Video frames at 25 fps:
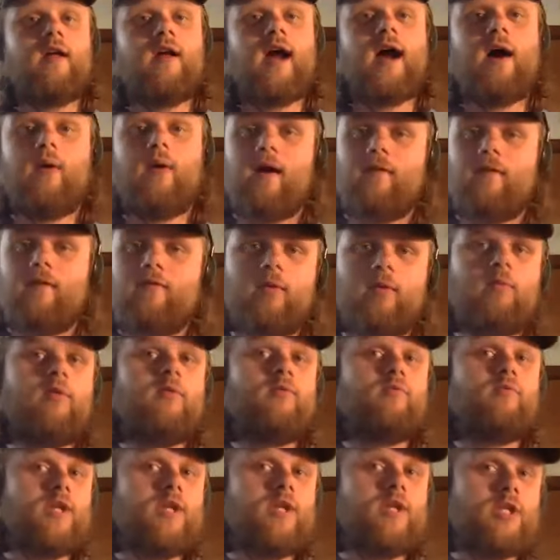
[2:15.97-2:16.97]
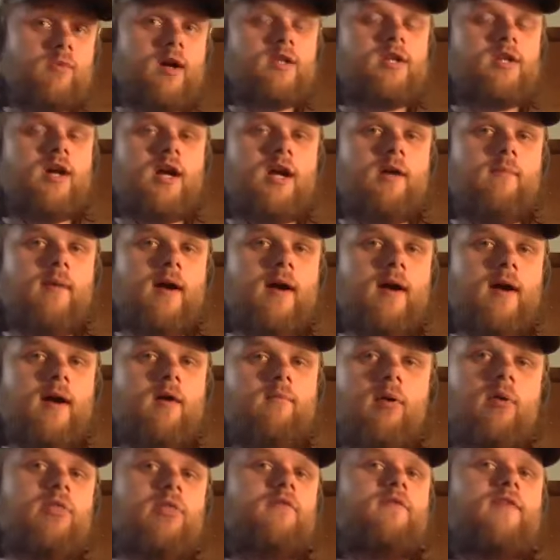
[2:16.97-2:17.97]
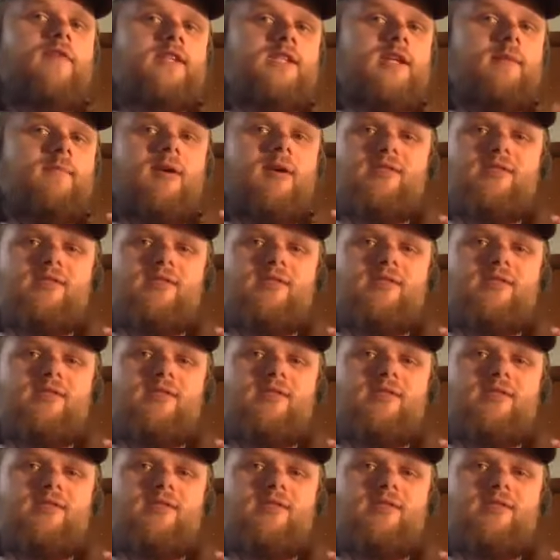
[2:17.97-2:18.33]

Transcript: However, we do want to talk about, both of us,